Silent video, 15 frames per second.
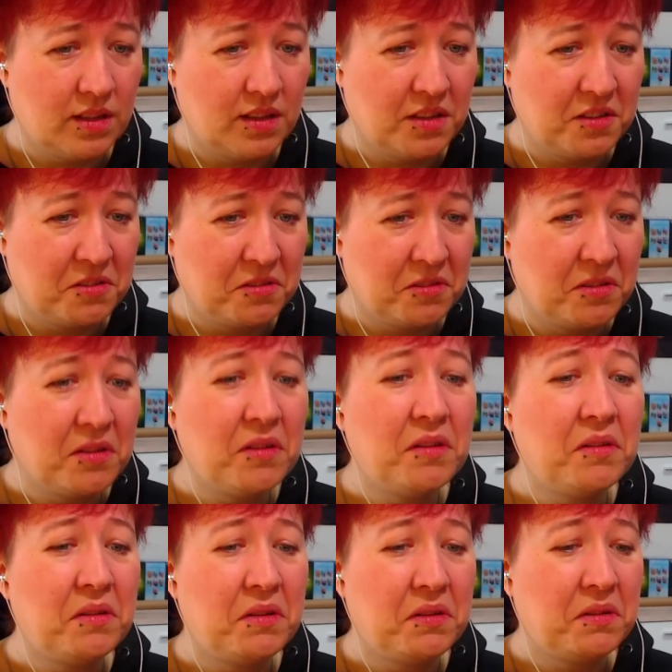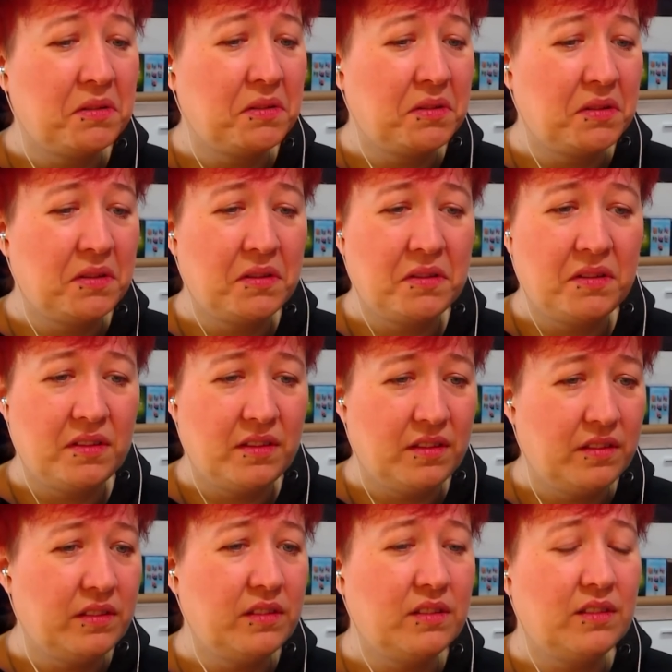from every angle.
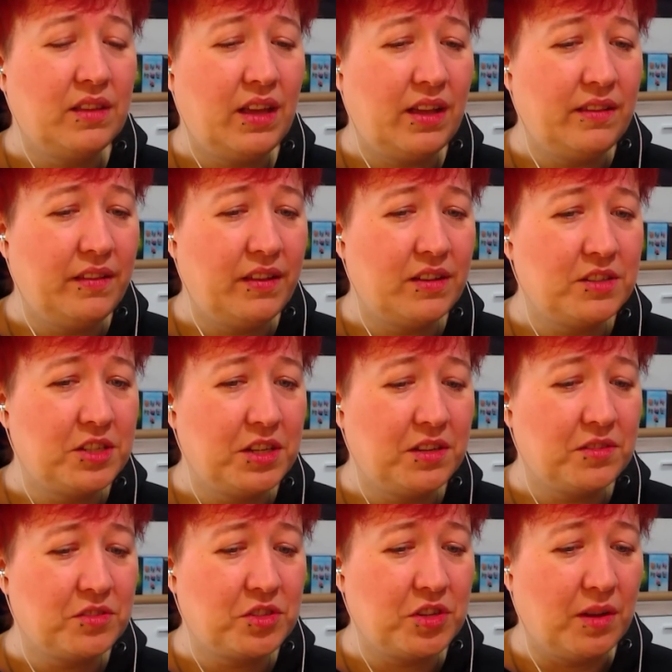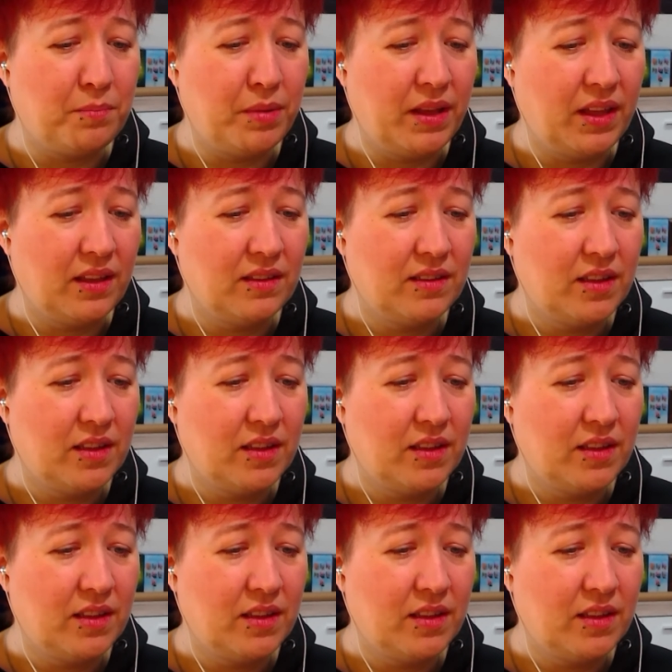So that's how she goes shopping.